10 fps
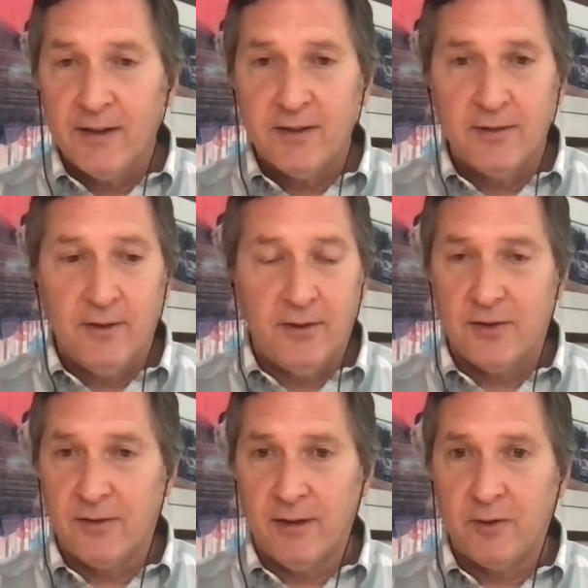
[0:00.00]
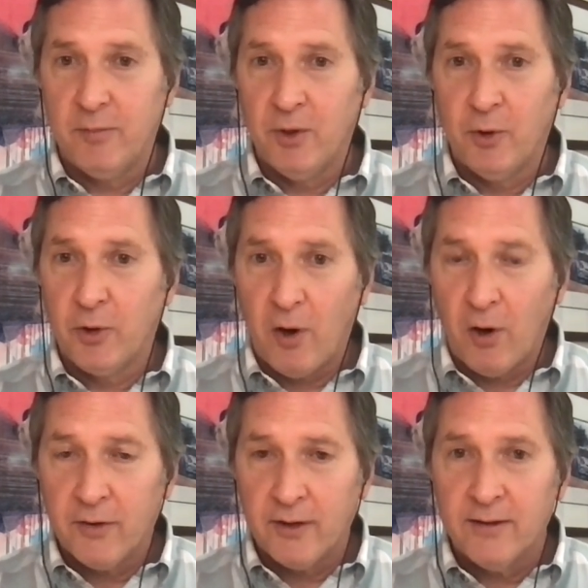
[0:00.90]
I, you know, you still have to build a
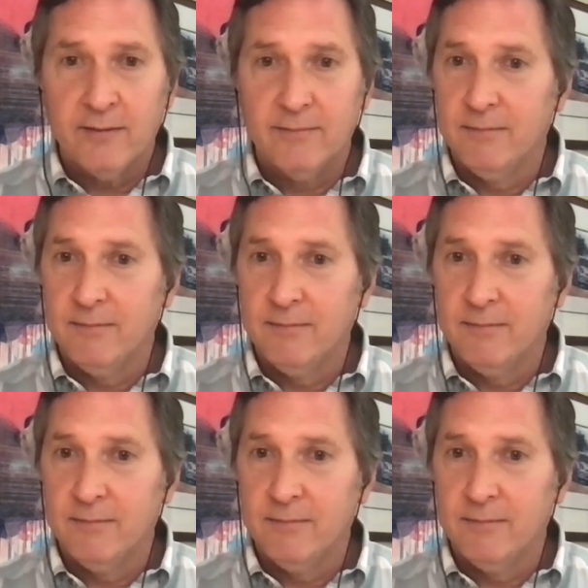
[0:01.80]
car that,